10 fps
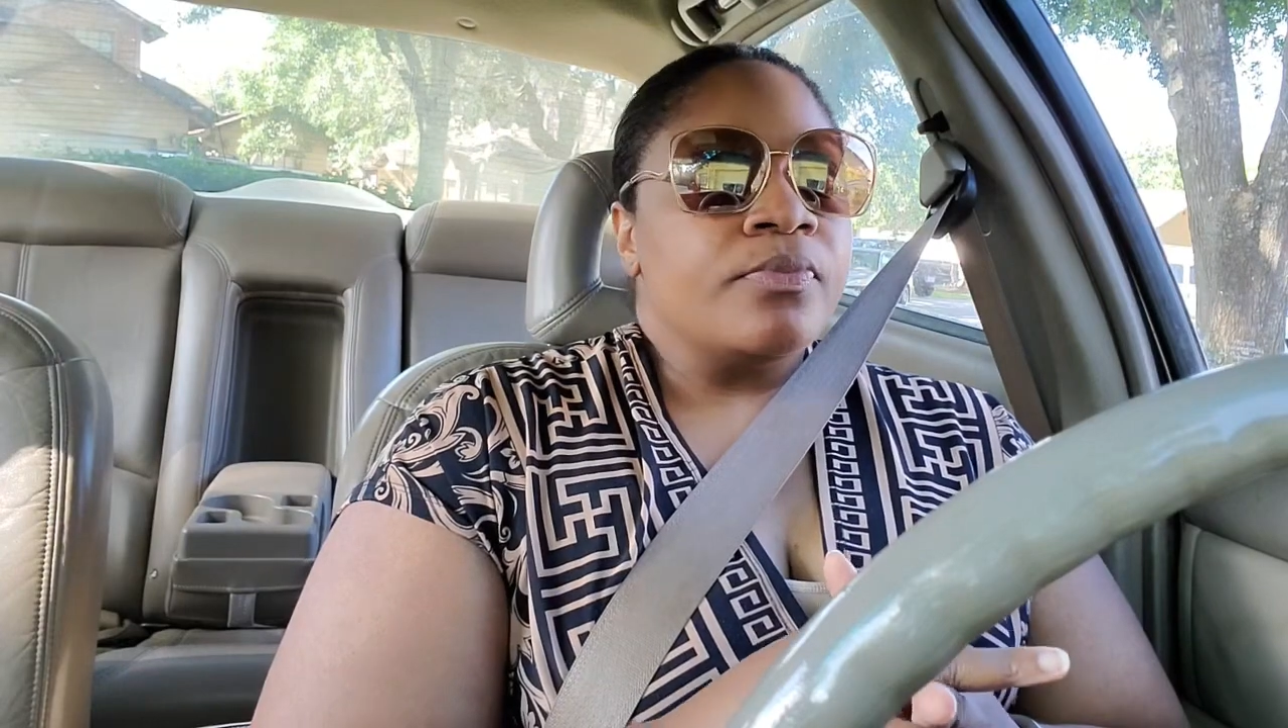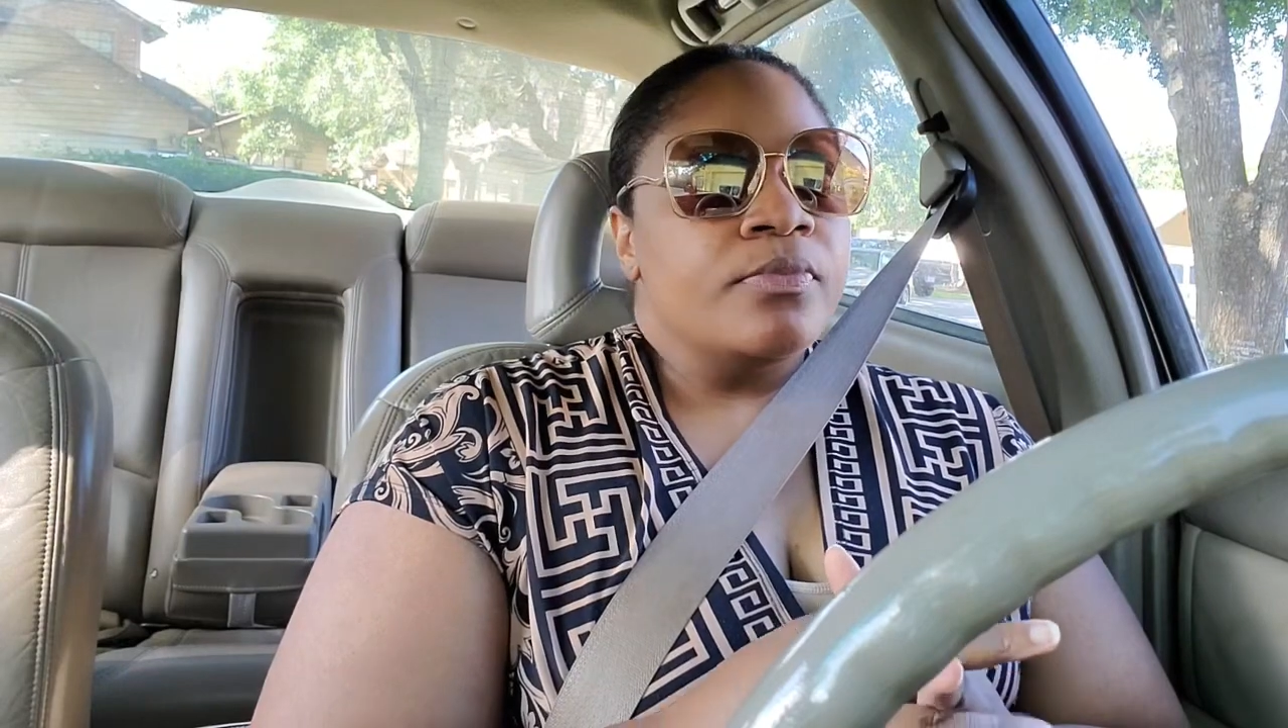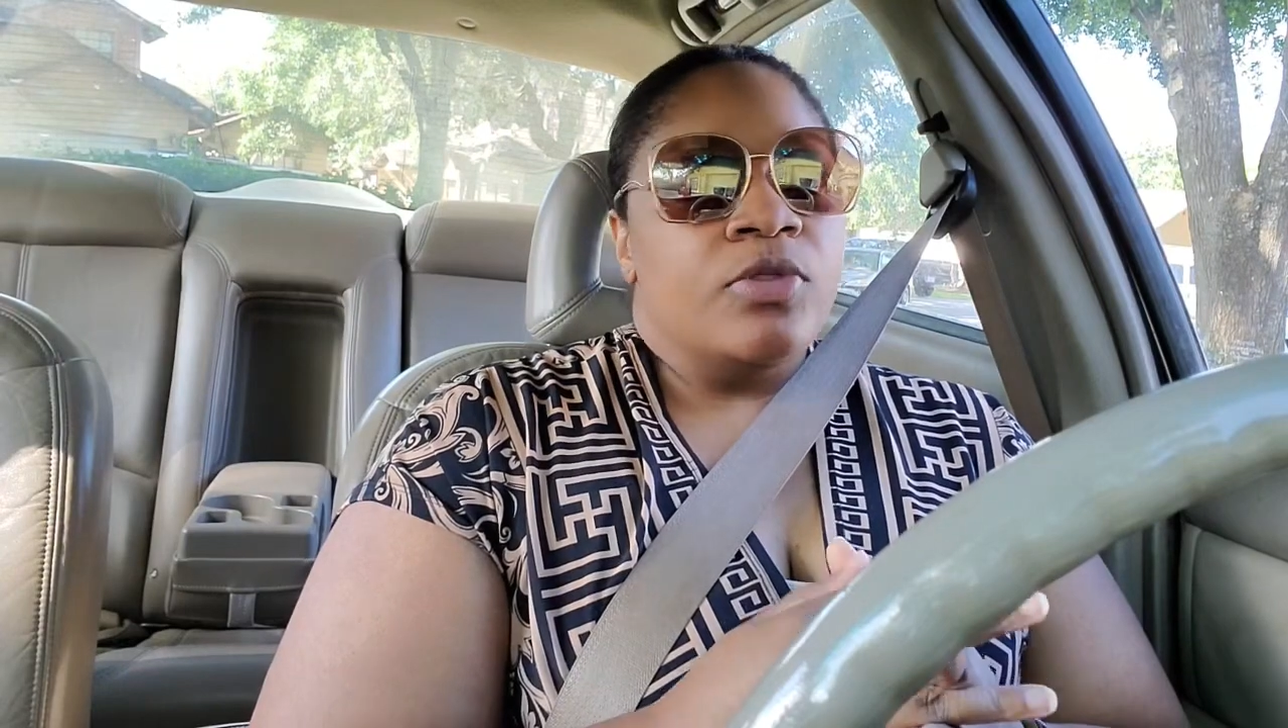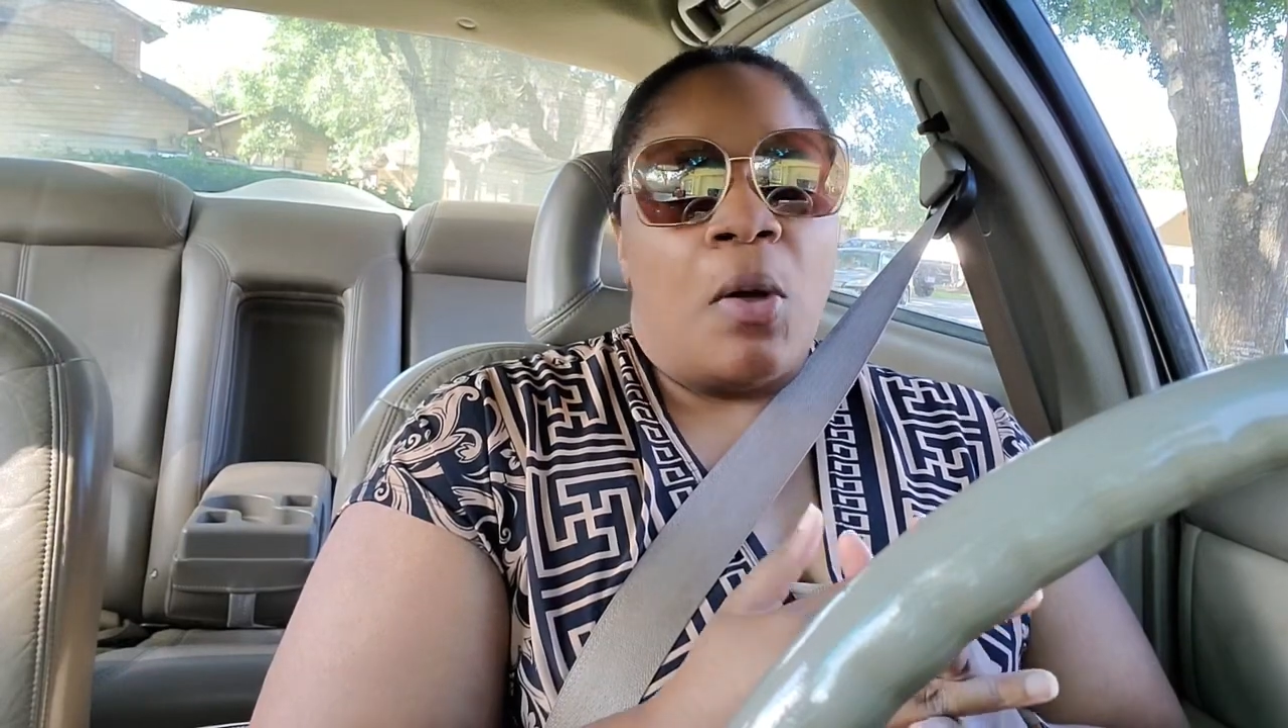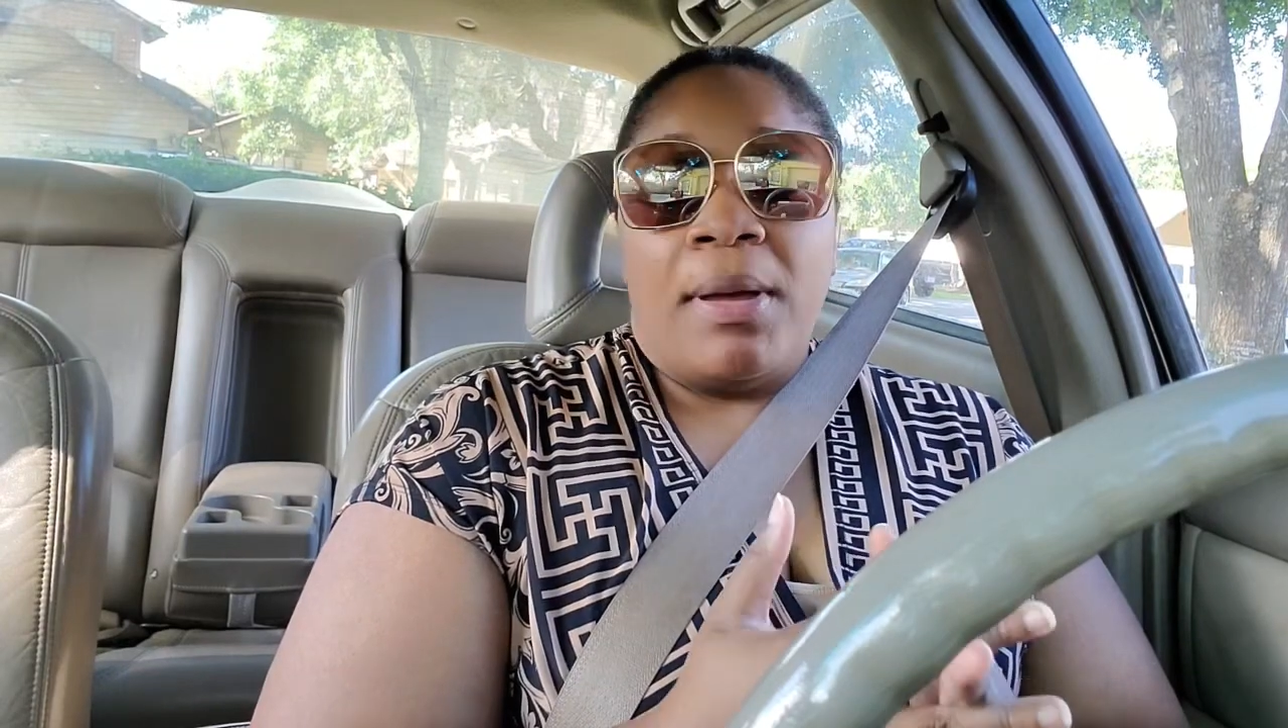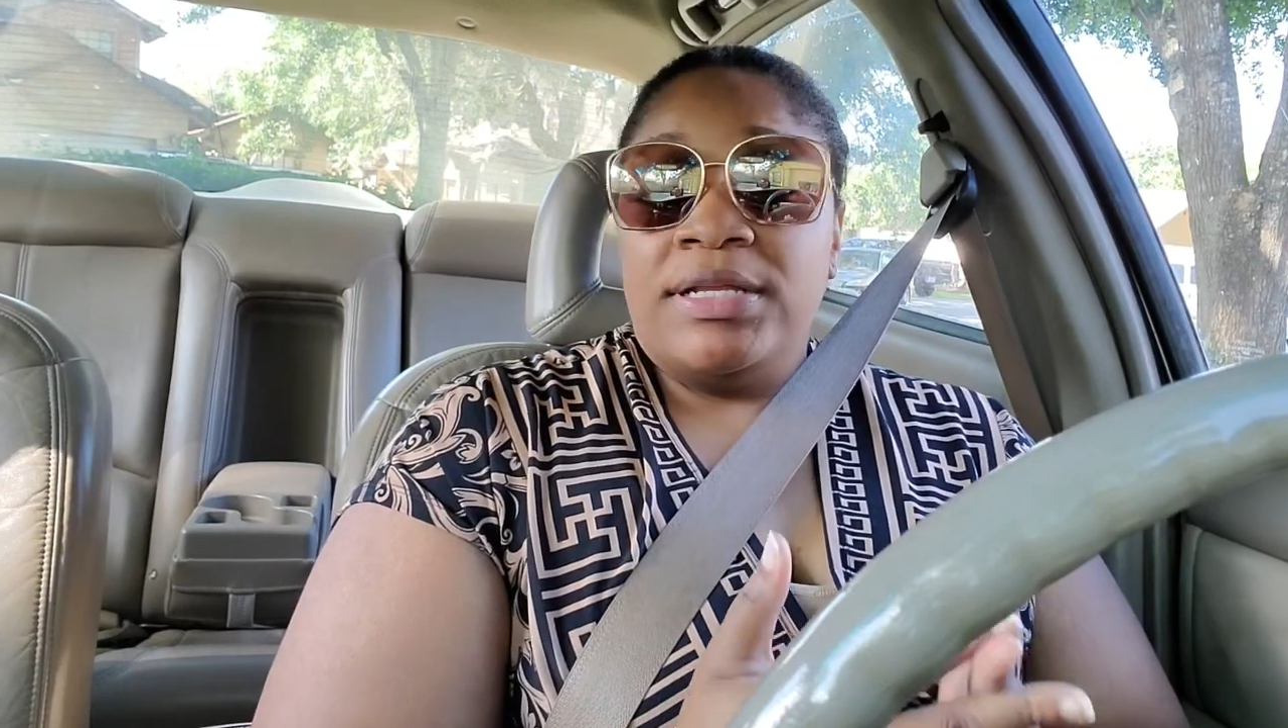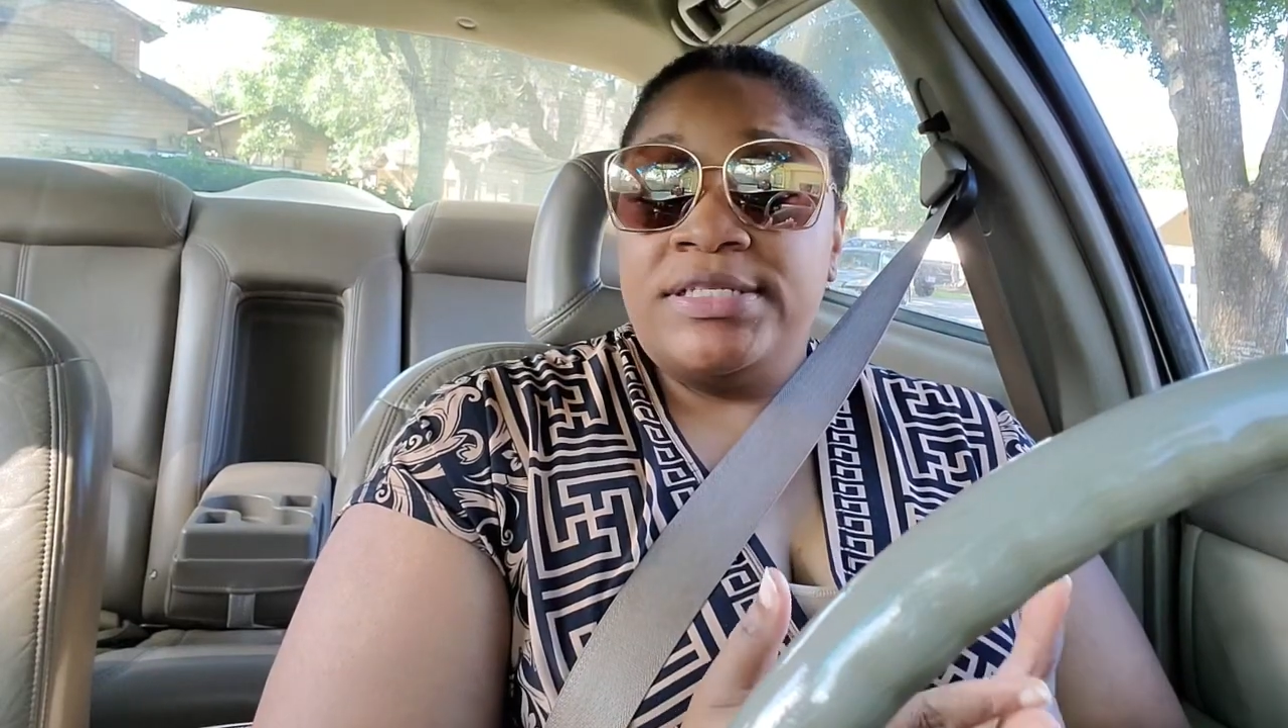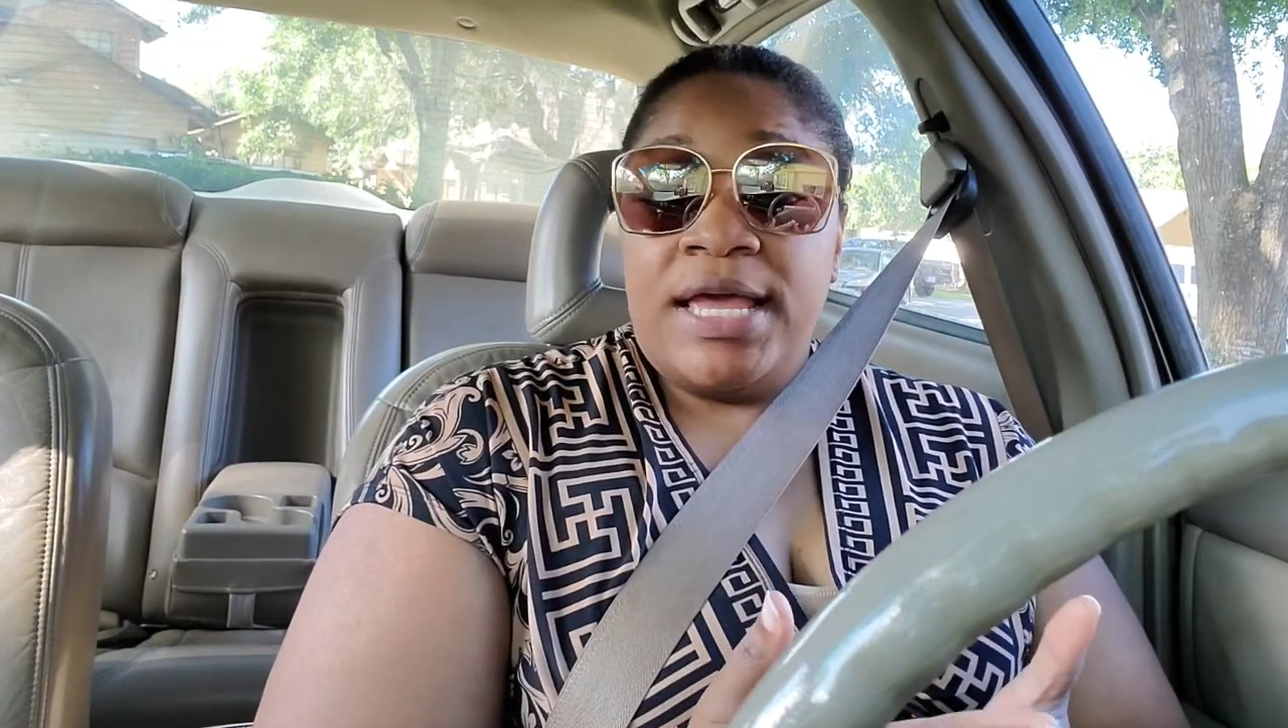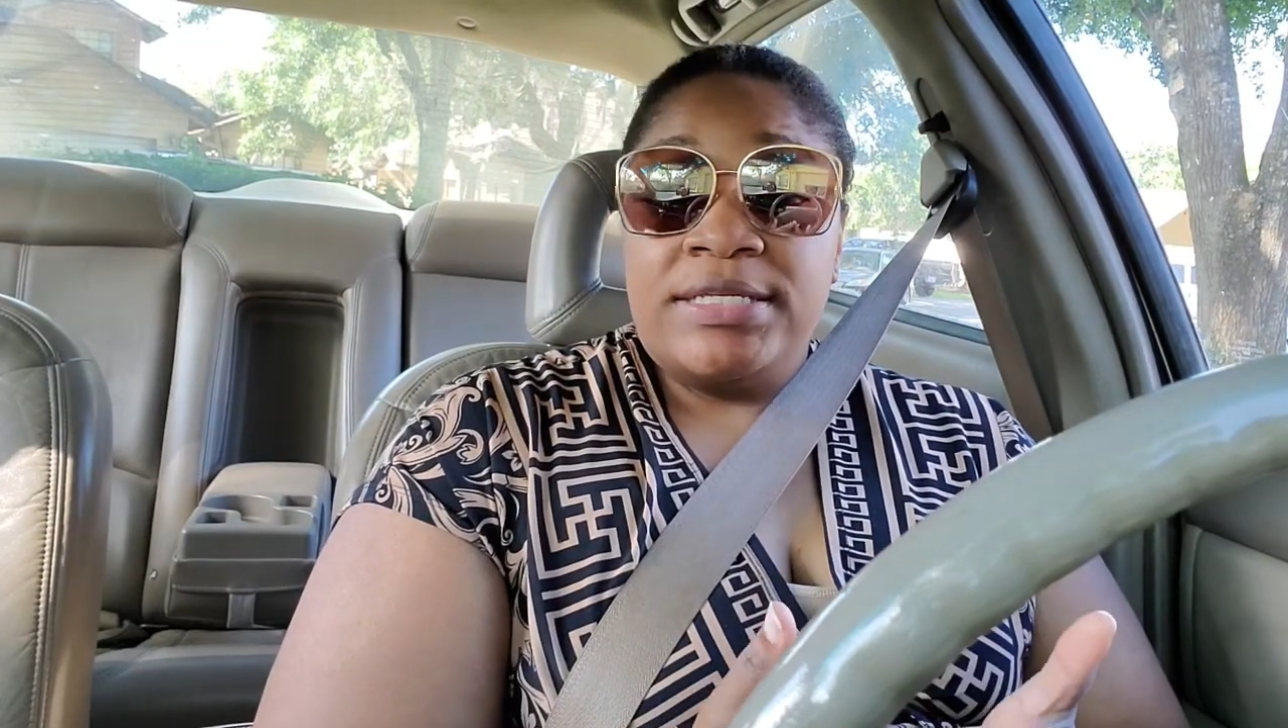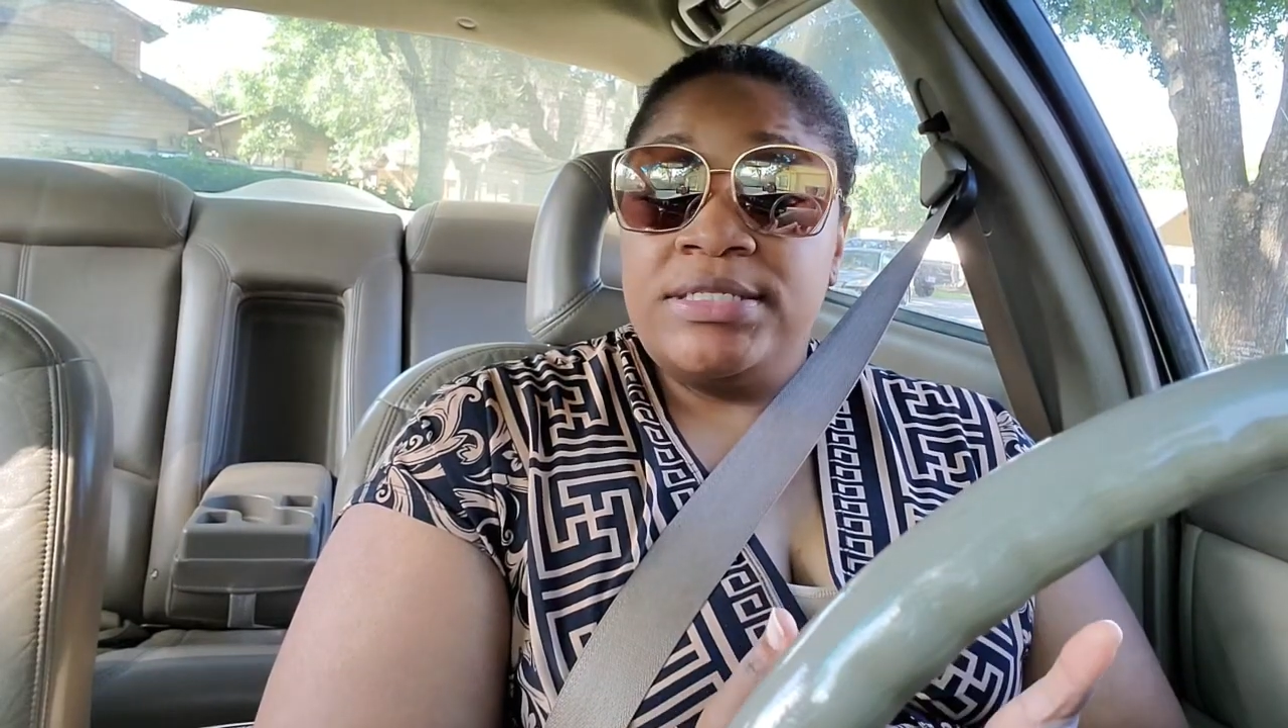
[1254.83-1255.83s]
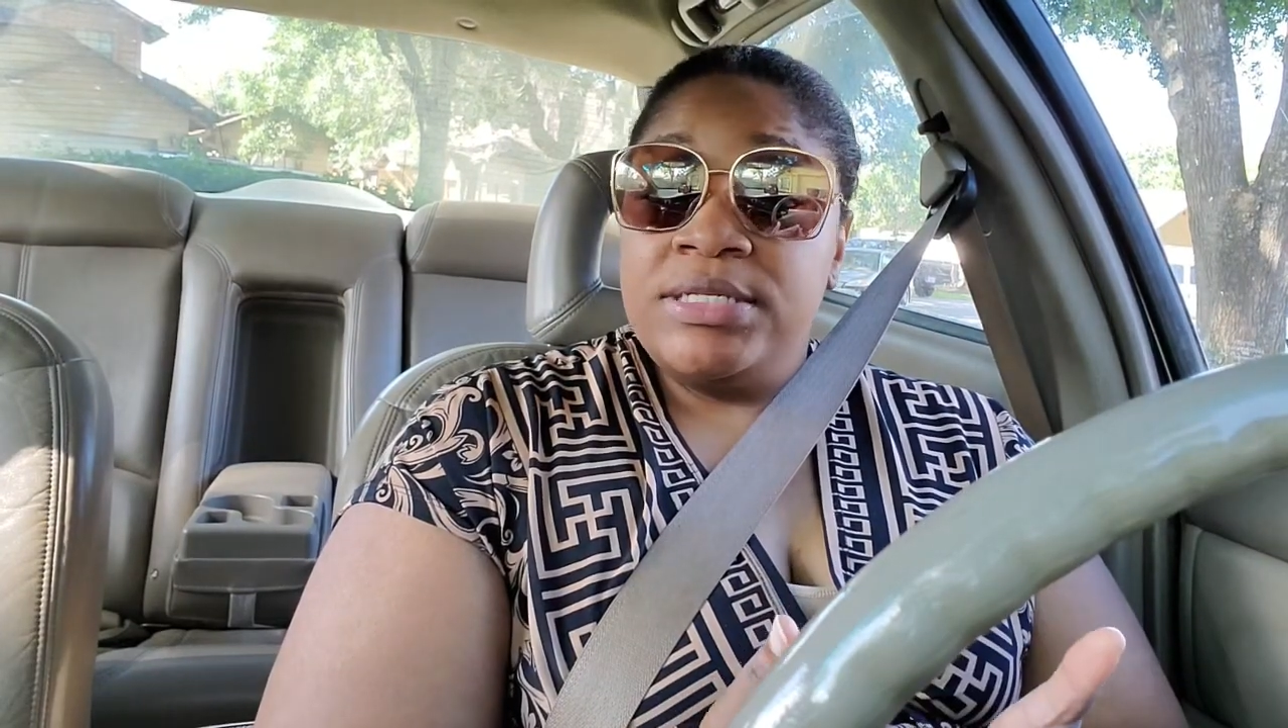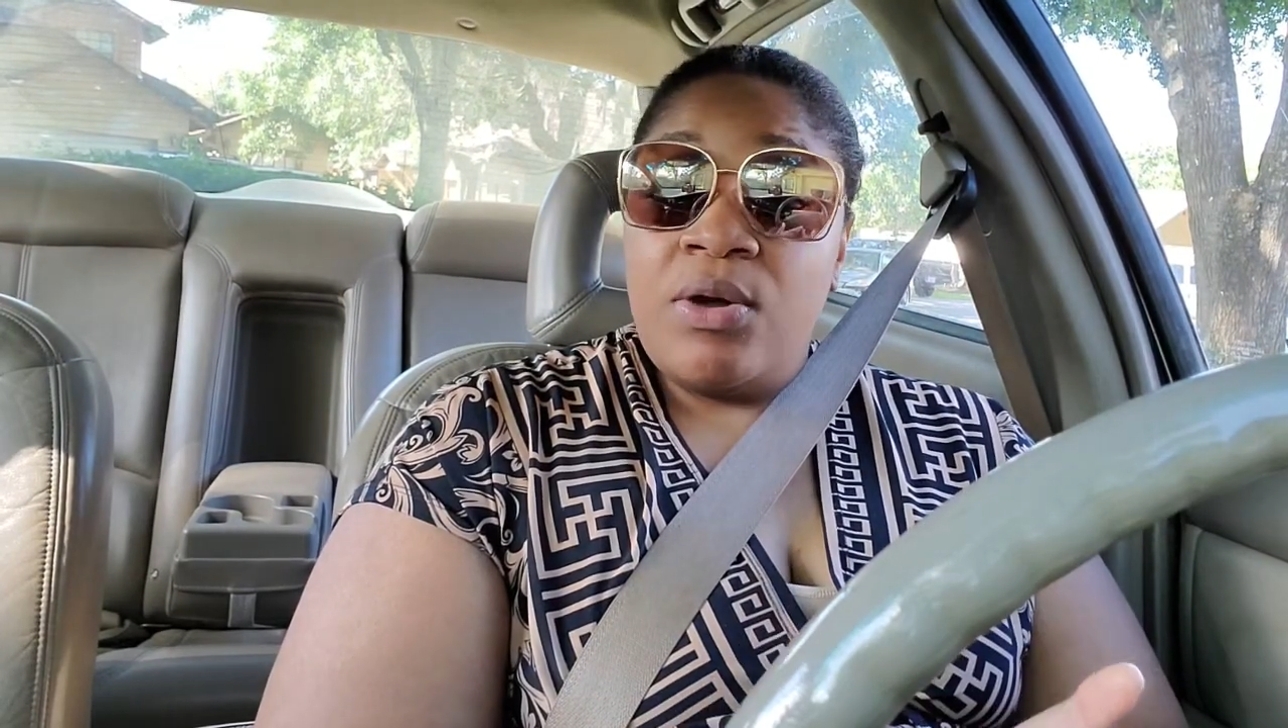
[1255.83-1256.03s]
nobody's asked any